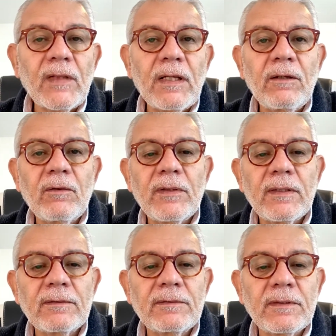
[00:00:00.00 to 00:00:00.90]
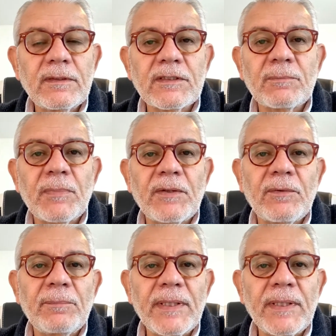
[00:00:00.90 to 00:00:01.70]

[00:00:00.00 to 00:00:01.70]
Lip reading: That it doesn't bother me